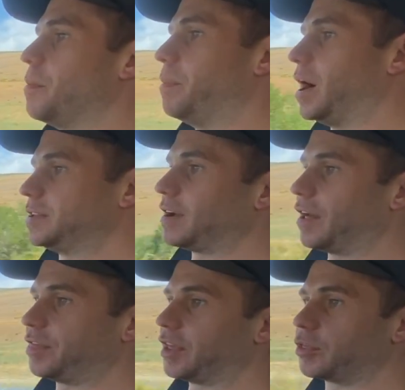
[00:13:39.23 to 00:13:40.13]
But
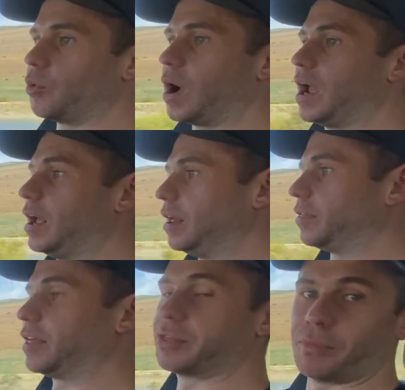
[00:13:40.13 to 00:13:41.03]
I think the way
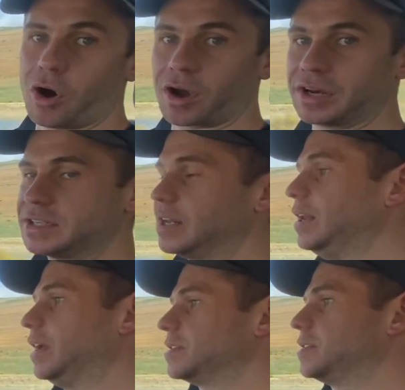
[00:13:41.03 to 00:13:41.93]
that the market is
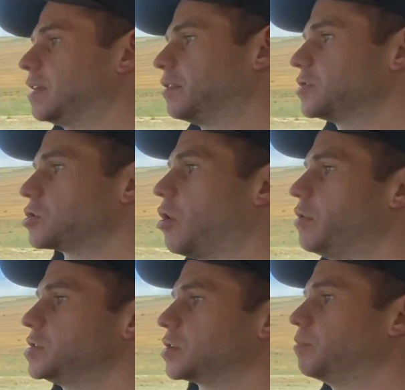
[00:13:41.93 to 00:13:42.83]
leaning is that this
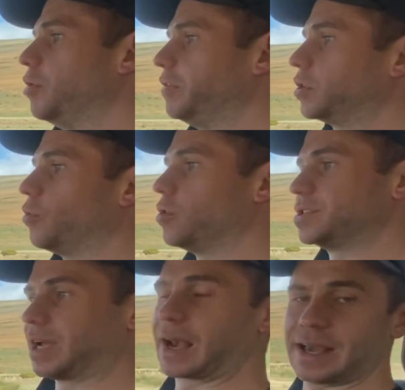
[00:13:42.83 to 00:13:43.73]
car is moving
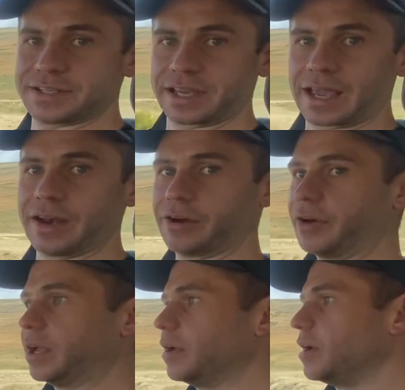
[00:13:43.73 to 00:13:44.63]
towards the classic category.